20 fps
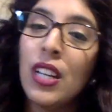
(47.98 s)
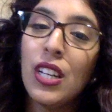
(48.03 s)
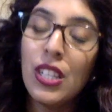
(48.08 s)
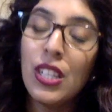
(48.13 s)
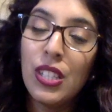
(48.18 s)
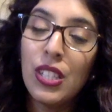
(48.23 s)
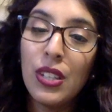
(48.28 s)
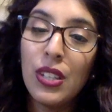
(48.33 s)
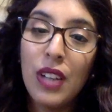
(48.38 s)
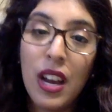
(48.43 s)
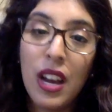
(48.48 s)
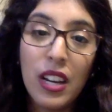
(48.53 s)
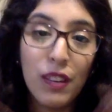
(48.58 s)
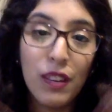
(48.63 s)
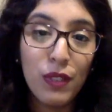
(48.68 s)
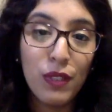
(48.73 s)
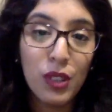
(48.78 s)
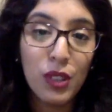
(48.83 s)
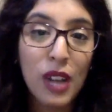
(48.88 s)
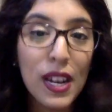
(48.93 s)
So, yeah,
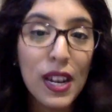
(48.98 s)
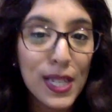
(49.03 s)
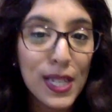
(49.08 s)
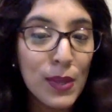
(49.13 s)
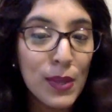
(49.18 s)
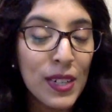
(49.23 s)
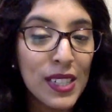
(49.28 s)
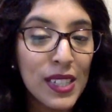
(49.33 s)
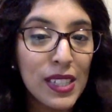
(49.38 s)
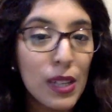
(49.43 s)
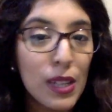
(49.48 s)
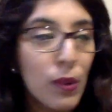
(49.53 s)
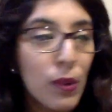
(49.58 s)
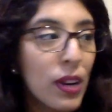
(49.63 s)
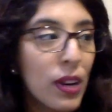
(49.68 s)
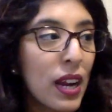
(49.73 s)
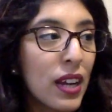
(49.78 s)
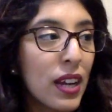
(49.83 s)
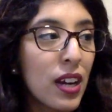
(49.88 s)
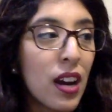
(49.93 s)
if you guys want to see what
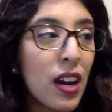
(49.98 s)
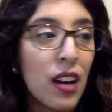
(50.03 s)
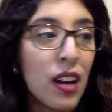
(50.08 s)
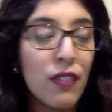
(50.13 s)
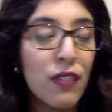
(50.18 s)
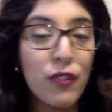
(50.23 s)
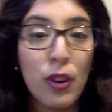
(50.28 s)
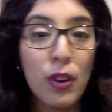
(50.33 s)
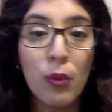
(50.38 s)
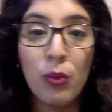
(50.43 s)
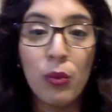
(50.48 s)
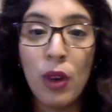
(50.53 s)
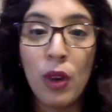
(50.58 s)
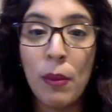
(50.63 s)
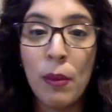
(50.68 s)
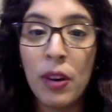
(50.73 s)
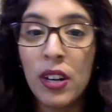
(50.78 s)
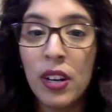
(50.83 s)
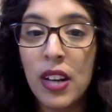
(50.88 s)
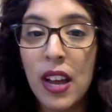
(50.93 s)
I got from
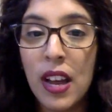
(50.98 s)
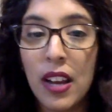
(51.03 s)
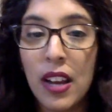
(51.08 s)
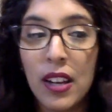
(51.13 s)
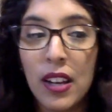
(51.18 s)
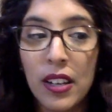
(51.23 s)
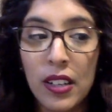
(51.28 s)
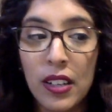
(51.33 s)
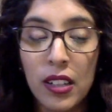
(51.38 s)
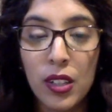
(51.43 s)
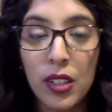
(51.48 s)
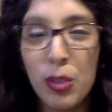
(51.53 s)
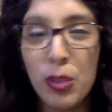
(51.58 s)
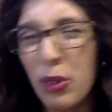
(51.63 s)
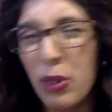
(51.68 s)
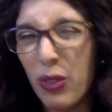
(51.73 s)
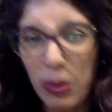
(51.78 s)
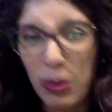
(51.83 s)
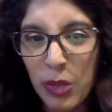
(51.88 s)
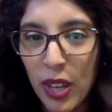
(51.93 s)
Walmart and a little
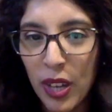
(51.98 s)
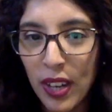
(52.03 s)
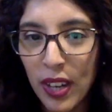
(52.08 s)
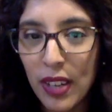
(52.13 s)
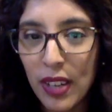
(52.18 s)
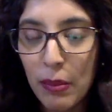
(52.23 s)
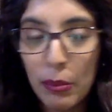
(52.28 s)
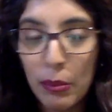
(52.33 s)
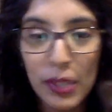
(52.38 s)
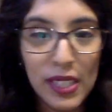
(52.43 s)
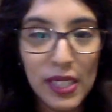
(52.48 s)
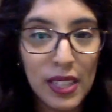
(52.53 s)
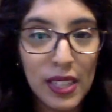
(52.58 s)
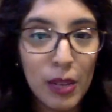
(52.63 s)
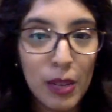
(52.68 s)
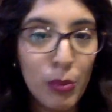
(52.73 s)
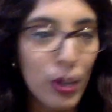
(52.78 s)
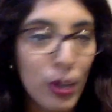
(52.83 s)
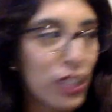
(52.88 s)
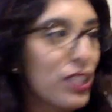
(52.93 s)
bit from Target, please
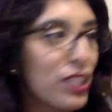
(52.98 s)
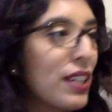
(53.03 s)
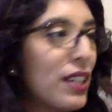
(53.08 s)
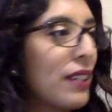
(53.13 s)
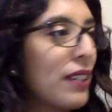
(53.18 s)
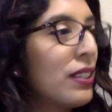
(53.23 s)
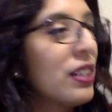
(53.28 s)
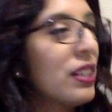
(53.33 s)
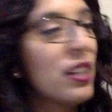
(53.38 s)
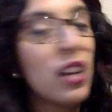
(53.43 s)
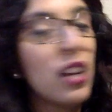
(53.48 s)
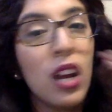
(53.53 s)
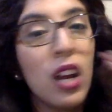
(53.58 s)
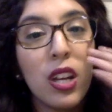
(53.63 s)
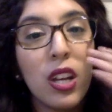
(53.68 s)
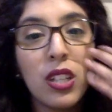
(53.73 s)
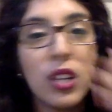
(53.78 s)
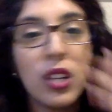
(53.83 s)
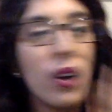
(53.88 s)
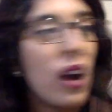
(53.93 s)
keep watching.
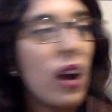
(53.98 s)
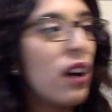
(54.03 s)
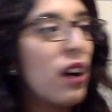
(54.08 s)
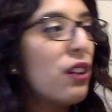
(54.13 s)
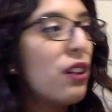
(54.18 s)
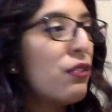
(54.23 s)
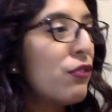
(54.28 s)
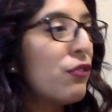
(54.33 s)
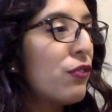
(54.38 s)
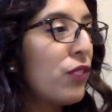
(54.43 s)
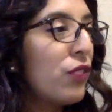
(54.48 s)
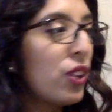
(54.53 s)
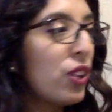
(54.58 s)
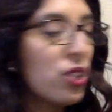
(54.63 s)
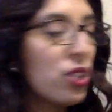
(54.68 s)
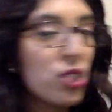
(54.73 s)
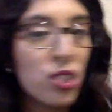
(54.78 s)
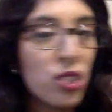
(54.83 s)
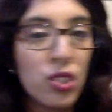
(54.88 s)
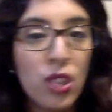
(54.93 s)
So I'll
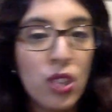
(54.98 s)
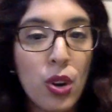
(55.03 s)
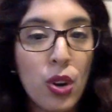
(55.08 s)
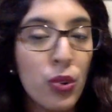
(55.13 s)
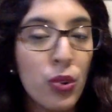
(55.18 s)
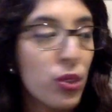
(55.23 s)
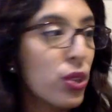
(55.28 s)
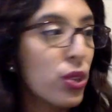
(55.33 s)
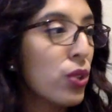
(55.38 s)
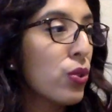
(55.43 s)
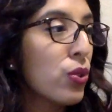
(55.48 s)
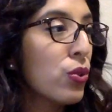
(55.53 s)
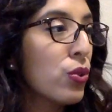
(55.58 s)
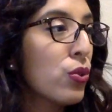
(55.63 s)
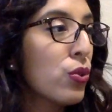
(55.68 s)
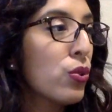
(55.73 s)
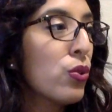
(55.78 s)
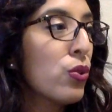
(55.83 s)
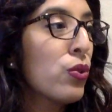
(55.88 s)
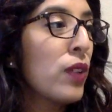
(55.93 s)
first show
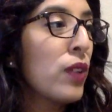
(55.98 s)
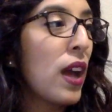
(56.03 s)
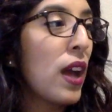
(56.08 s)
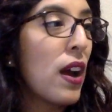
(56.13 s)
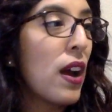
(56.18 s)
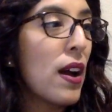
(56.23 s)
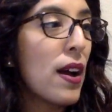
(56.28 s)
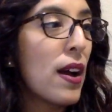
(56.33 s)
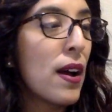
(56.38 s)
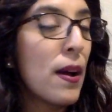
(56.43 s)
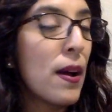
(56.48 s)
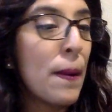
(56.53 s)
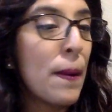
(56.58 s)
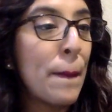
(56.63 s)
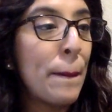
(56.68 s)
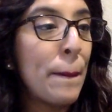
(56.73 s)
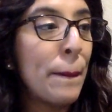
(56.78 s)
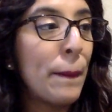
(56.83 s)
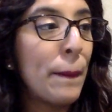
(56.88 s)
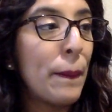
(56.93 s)
you
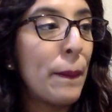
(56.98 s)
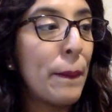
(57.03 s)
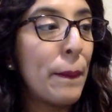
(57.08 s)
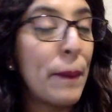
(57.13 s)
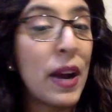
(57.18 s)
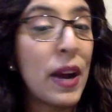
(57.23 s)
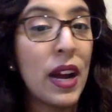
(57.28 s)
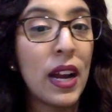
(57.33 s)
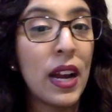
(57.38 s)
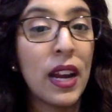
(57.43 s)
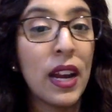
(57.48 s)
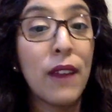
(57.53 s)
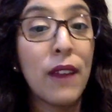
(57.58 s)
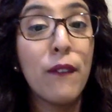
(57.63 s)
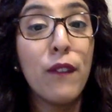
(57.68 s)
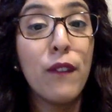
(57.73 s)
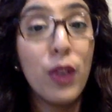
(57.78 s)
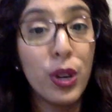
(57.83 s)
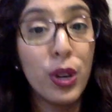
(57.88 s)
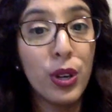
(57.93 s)
um, my
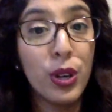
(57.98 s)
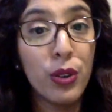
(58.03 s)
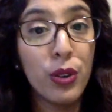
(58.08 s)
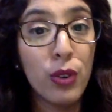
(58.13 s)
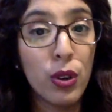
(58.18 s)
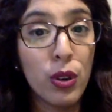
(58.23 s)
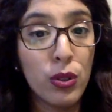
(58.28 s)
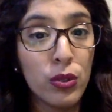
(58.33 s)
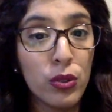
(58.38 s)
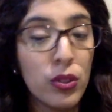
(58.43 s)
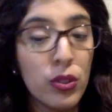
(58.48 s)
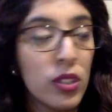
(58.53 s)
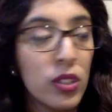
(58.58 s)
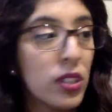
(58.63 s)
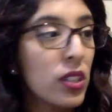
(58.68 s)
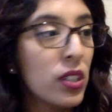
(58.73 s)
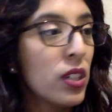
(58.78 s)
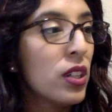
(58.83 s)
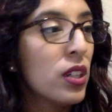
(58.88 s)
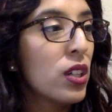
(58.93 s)

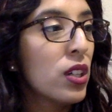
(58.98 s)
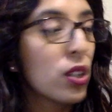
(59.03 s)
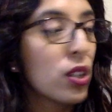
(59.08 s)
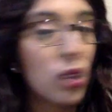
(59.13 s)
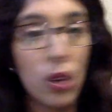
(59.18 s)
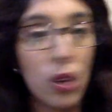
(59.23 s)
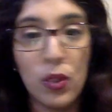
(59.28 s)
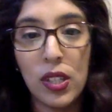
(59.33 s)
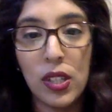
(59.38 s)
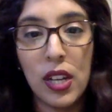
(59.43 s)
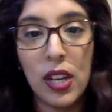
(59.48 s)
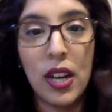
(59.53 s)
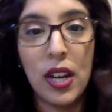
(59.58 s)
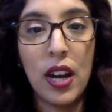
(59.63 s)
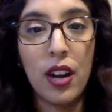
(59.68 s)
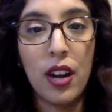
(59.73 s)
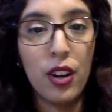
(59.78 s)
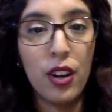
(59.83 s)
four-year-old's clothes that I got